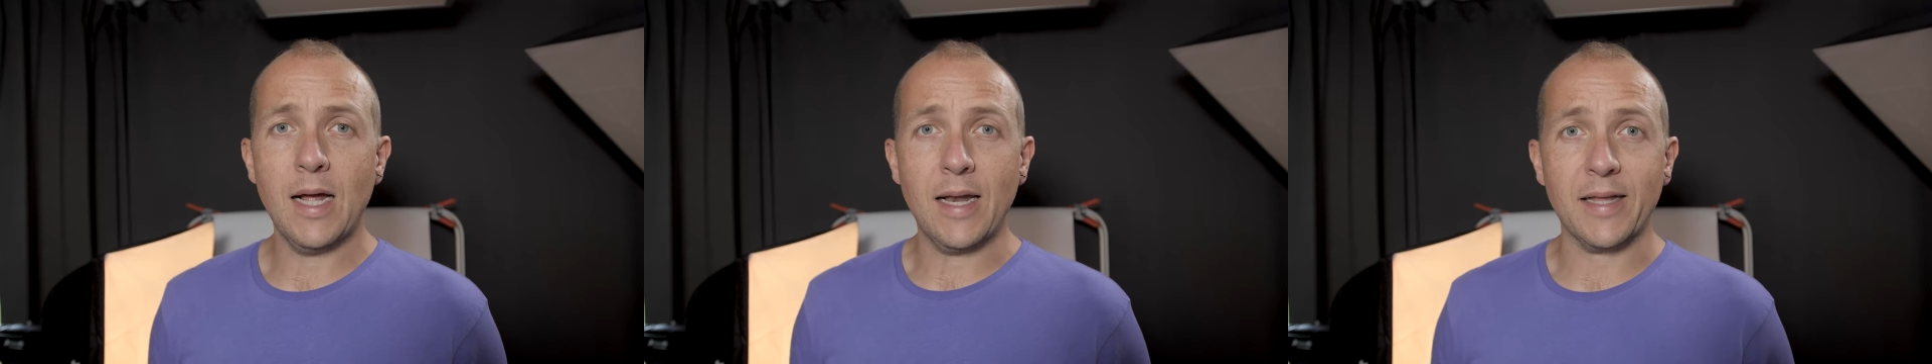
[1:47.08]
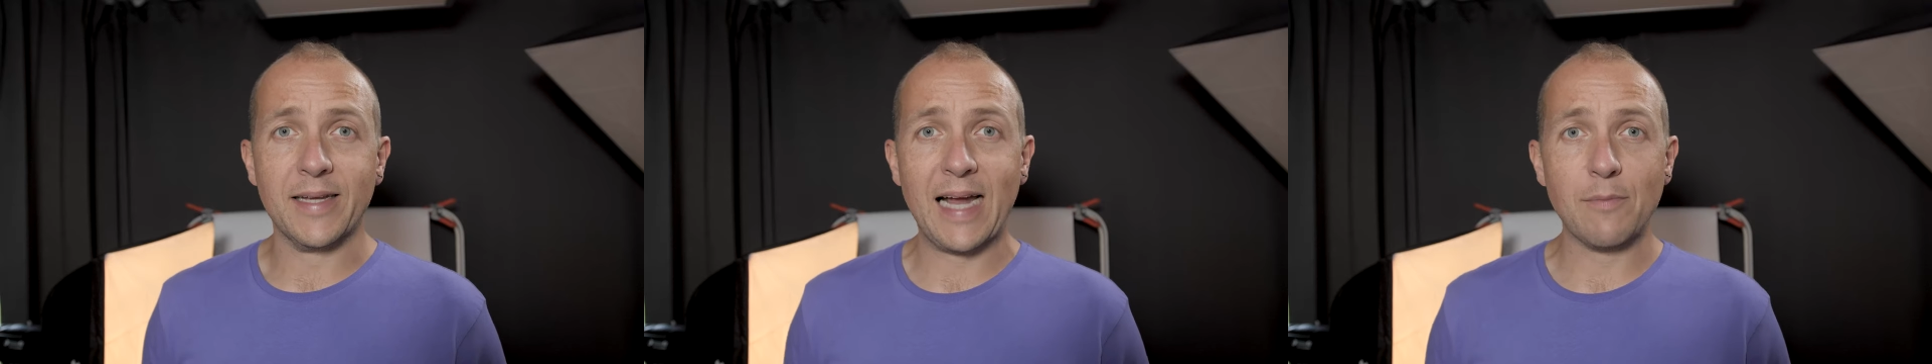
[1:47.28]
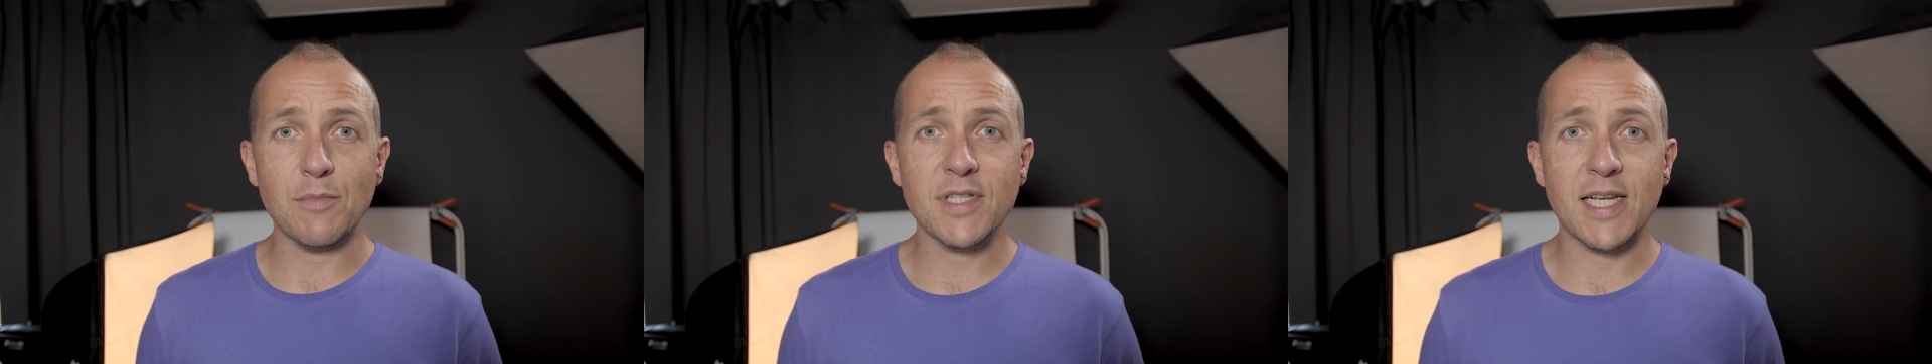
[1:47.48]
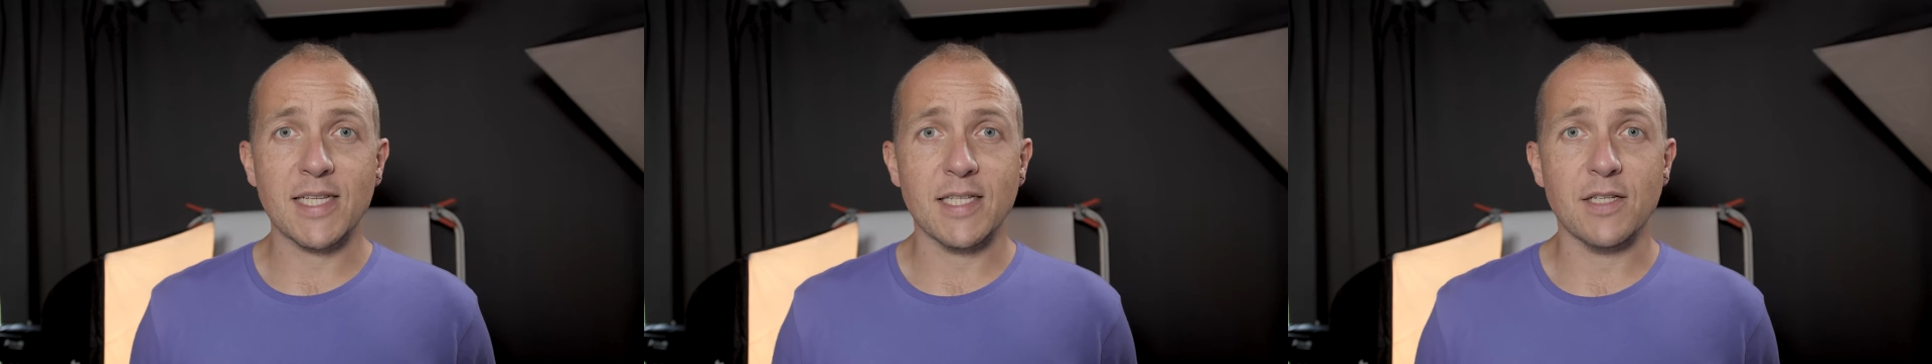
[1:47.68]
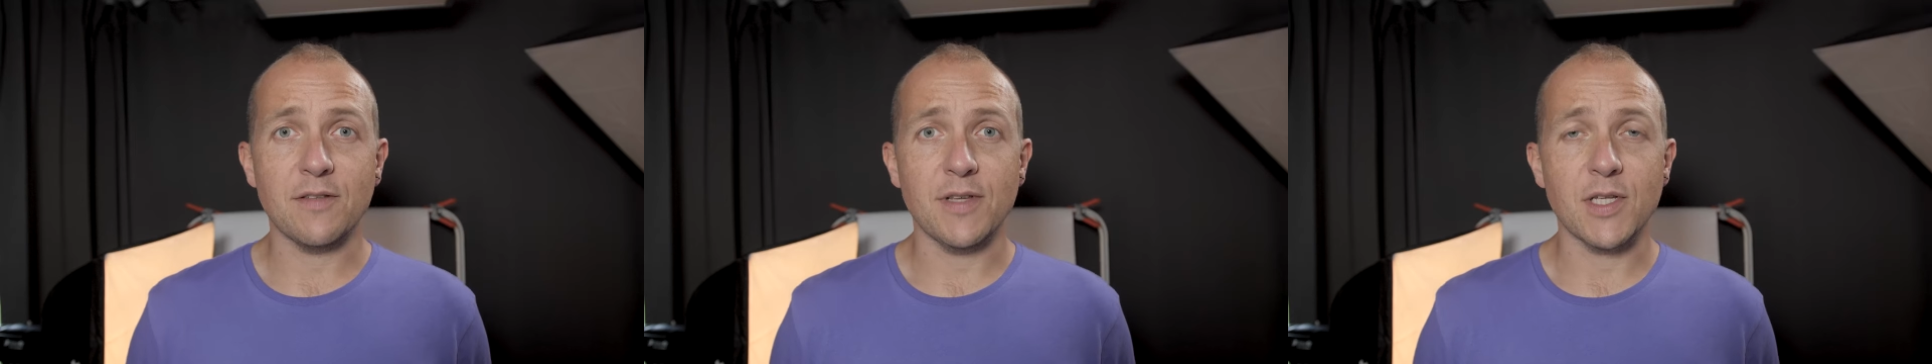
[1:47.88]
Now the camera
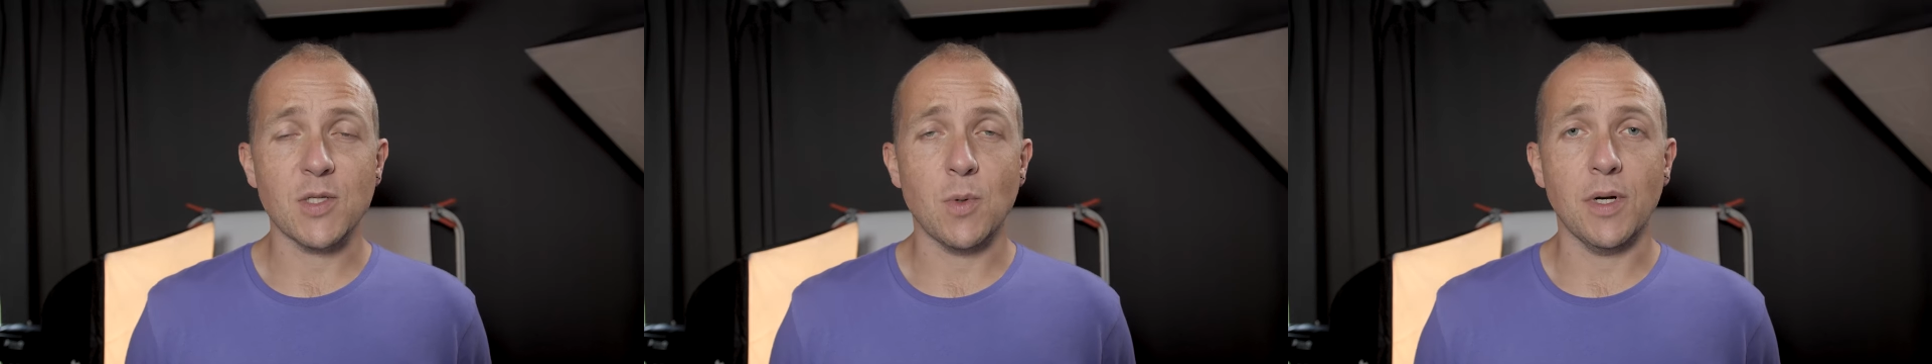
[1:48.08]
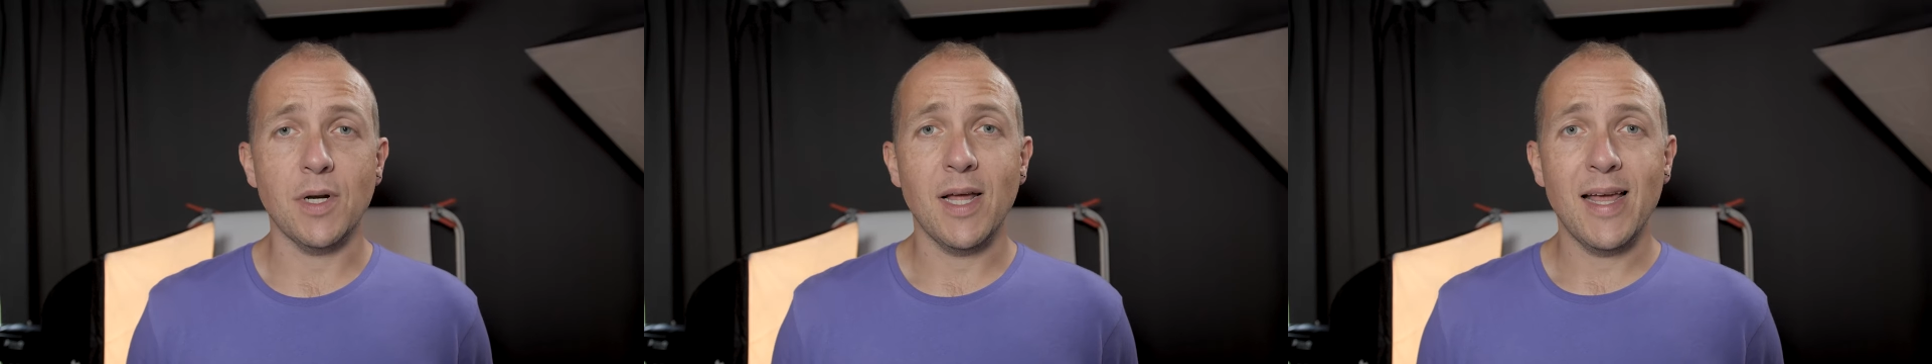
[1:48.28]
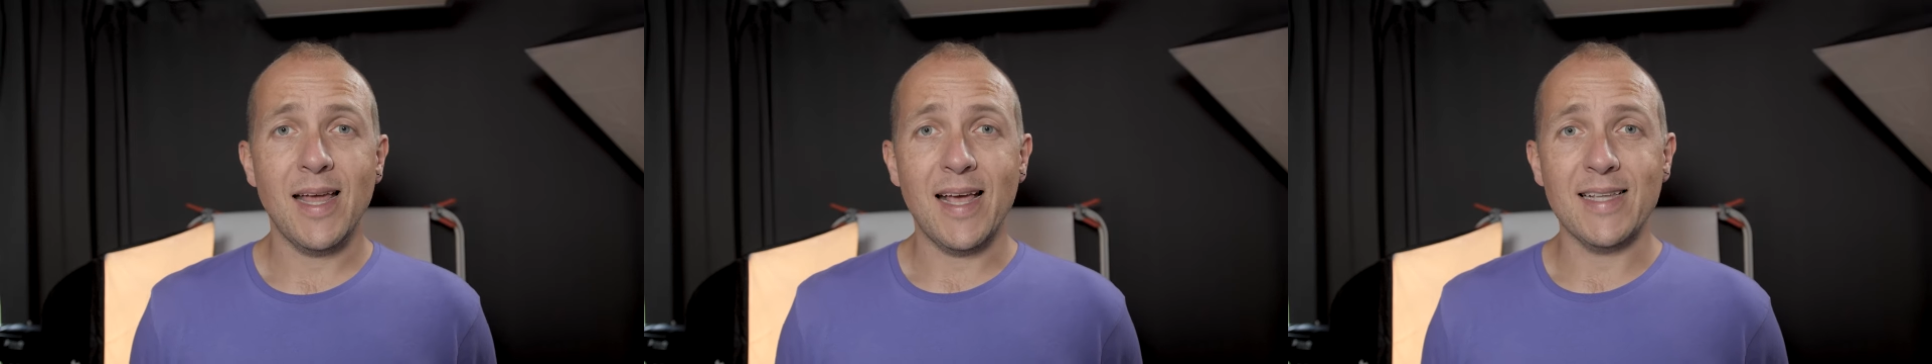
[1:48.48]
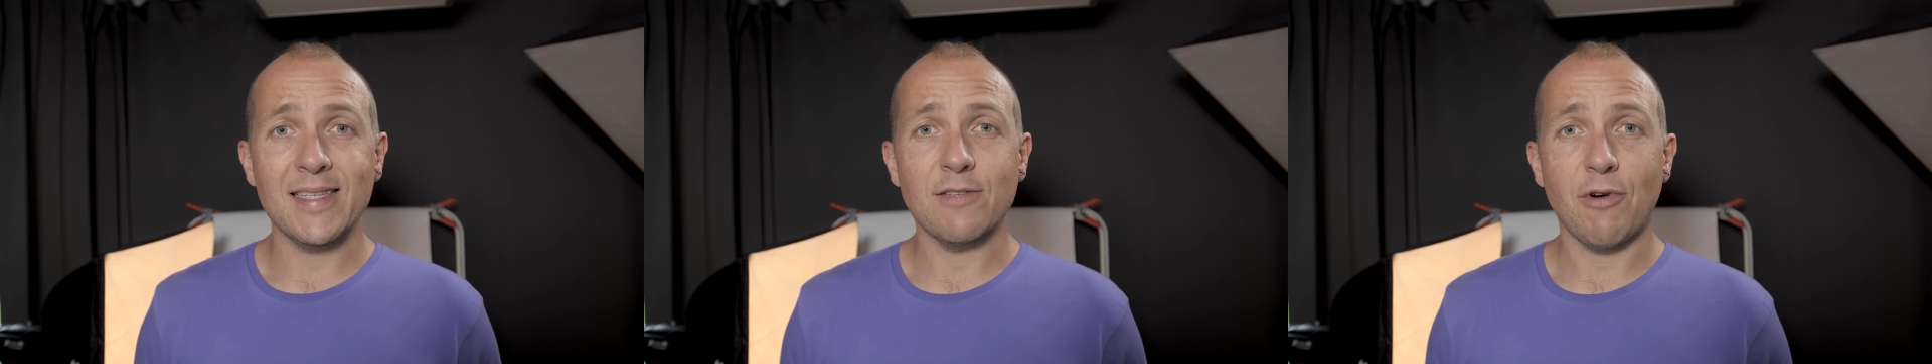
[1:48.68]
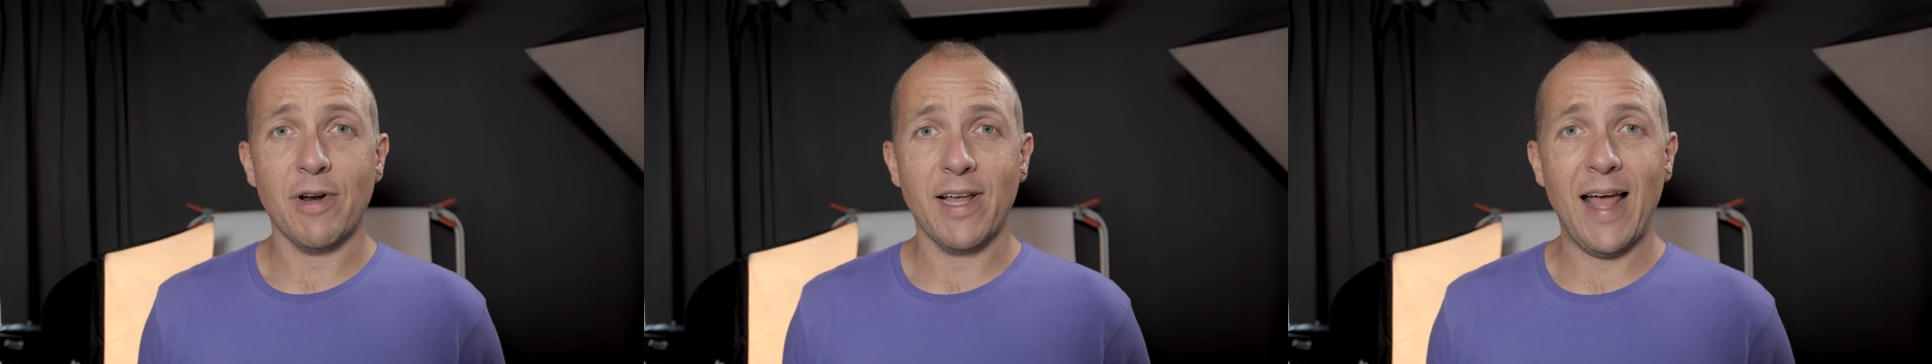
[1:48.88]
settings to this one,
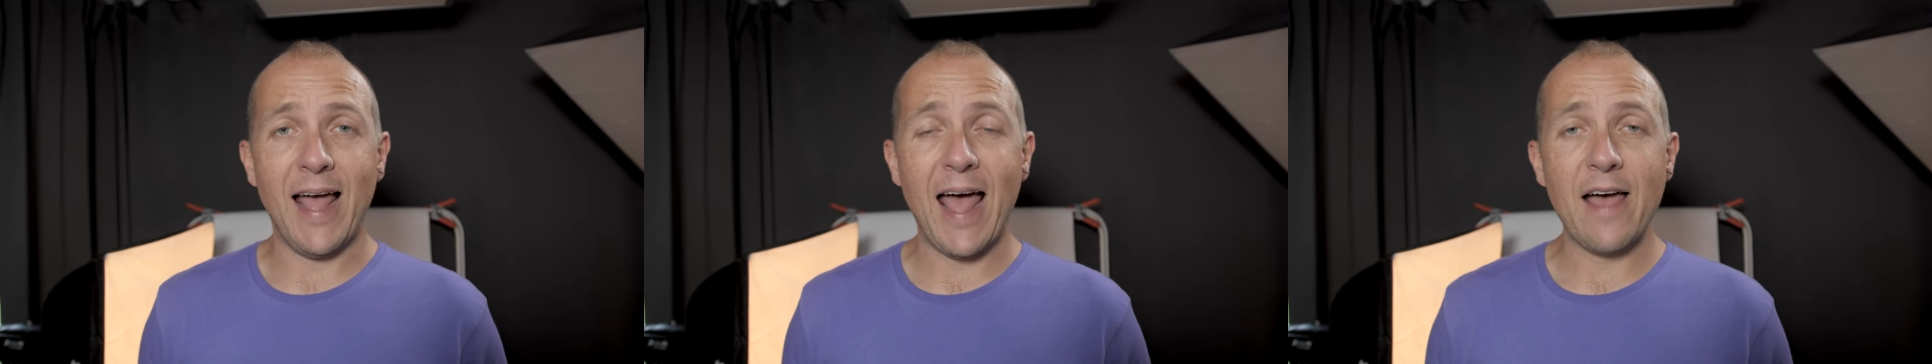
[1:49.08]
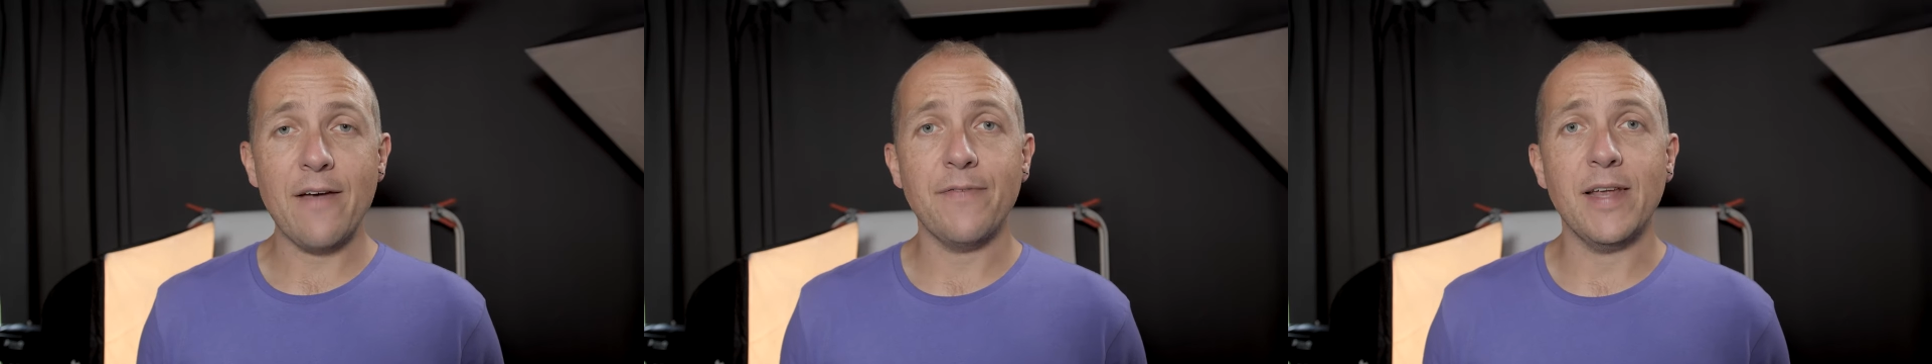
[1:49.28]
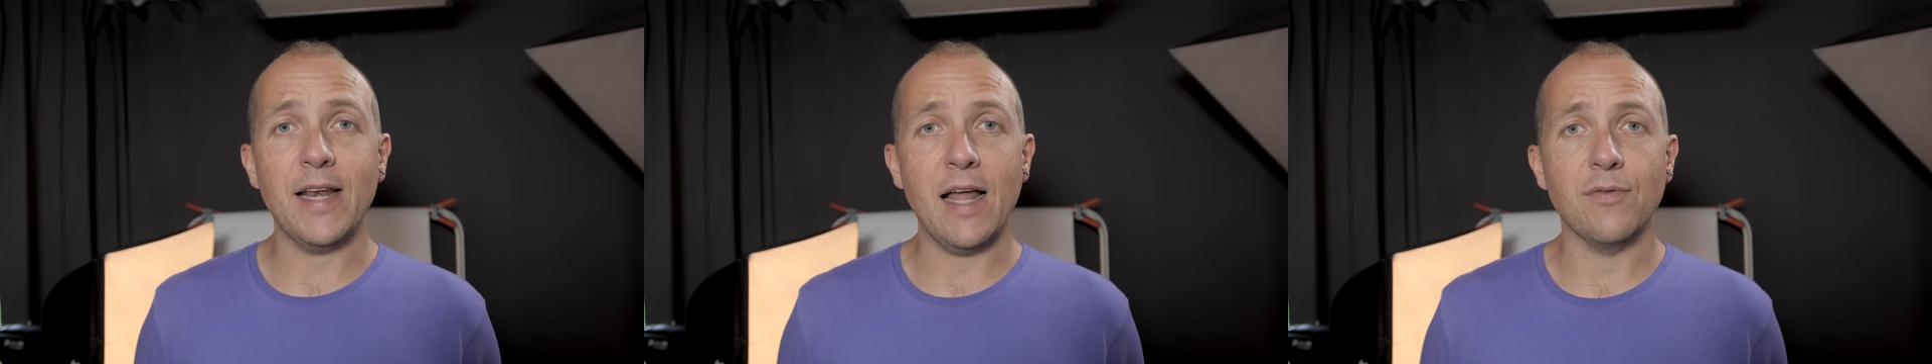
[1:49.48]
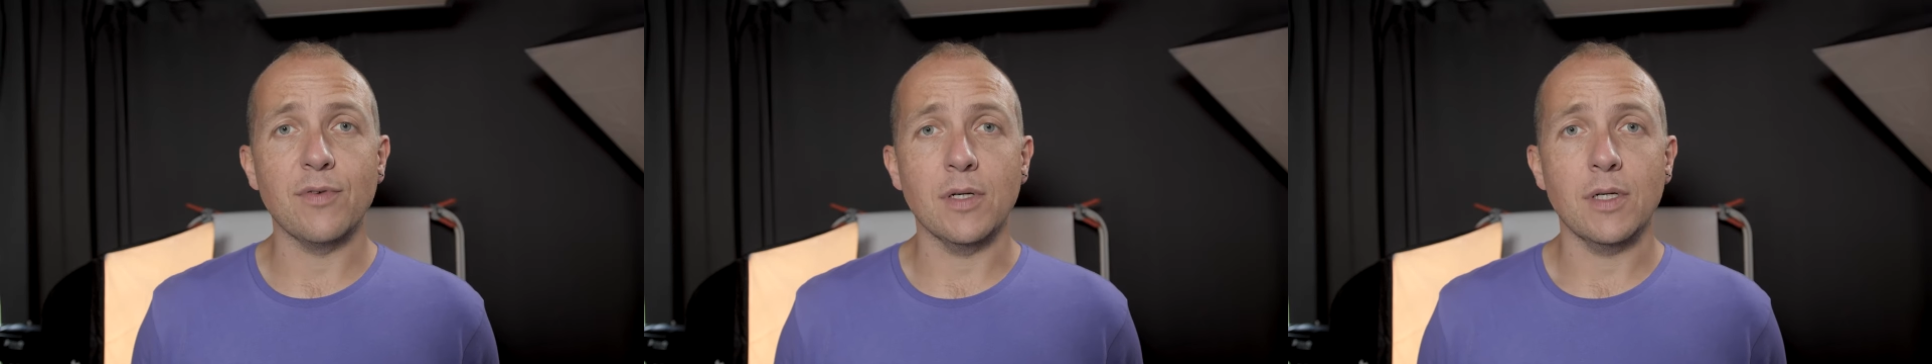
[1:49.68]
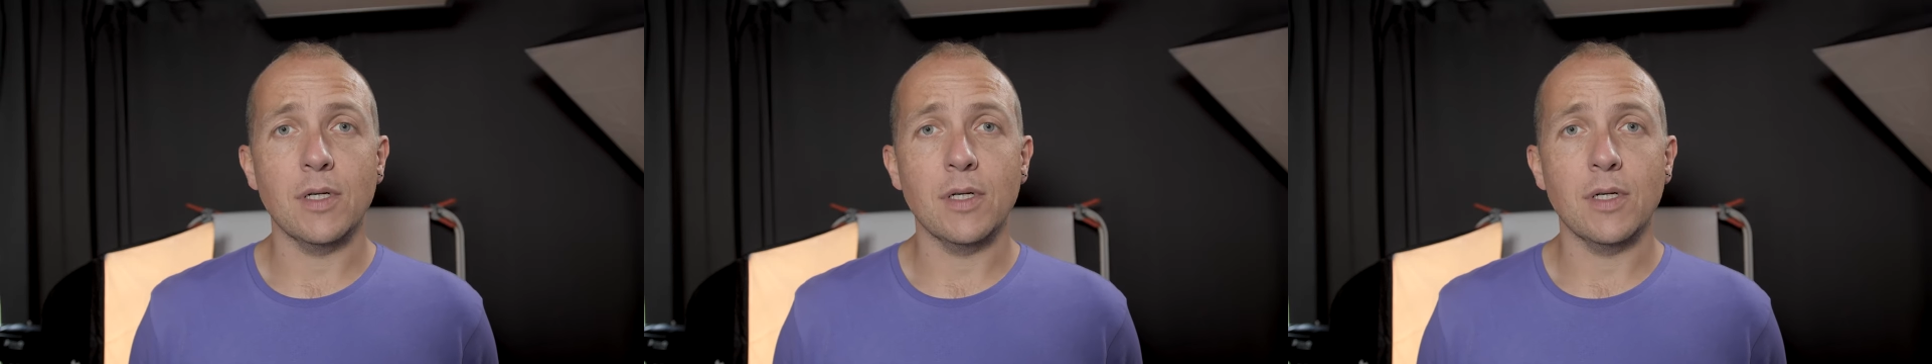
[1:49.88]
it's running at f11.